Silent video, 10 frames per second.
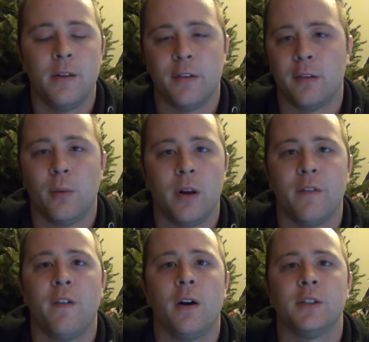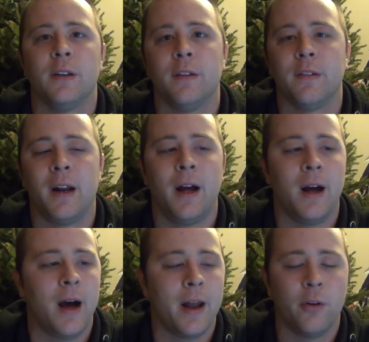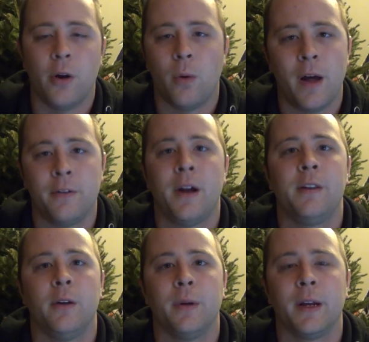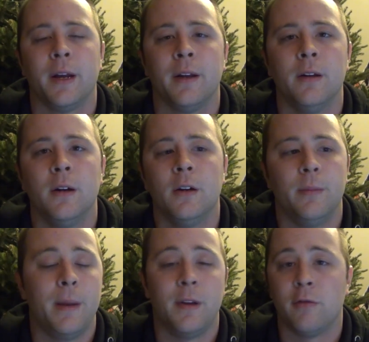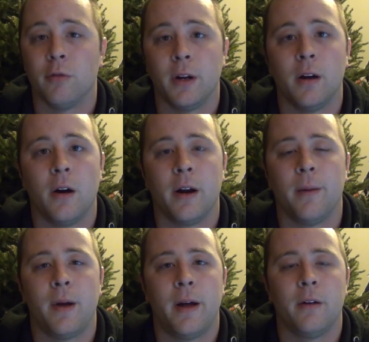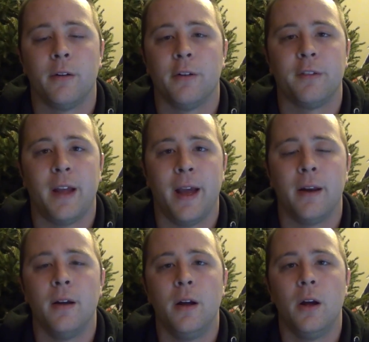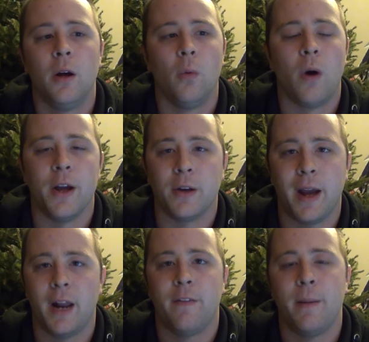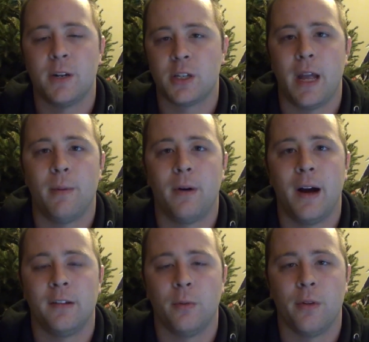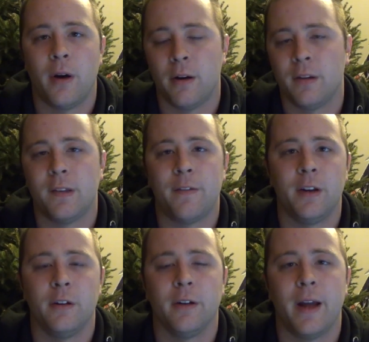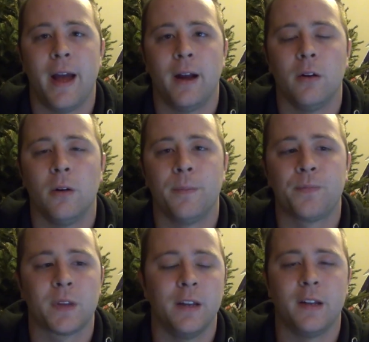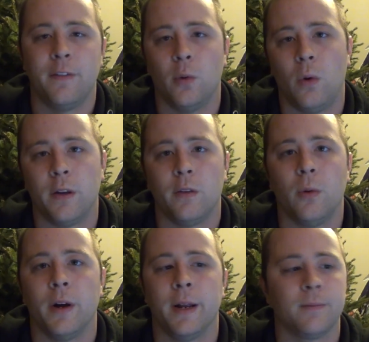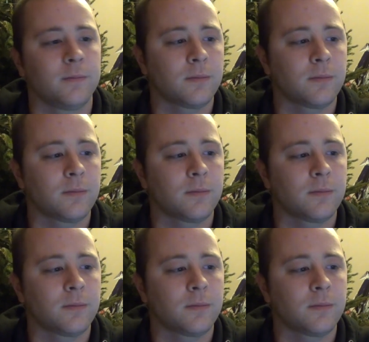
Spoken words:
This is one of the functions that I don't know why they're not doing it. Maybe it's really hard. I don't understand why you can't have image stabilizer with a 170-degree angle instead of the 120.